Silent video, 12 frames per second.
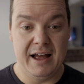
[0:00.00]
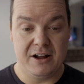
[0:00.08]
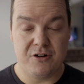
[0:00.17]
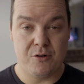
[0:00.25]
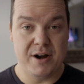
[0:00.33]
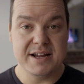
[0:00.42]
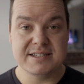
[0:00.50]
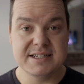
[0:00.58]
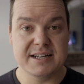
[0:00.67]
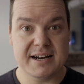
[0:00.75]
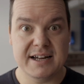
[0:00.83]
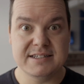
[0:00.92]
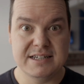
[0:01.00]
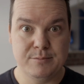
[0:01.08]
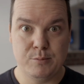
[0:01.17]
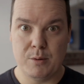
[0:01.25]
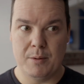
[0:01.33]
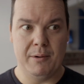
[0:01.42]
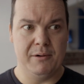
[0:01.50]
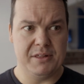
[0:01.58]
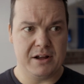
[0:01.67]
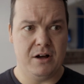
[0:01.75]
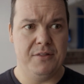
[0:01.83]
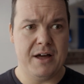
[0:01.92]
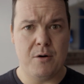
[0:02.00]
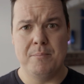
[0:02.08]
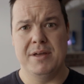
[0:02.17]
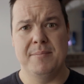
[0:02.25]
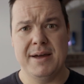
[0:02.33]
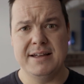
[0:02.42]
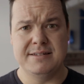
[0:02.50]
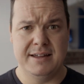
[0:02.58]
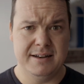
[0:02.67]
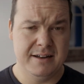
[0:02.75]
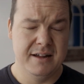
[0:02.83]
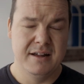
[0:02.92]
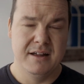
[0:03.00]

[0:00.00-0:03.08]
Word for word: Craig seen and I seen, we were both like, that would be amazing.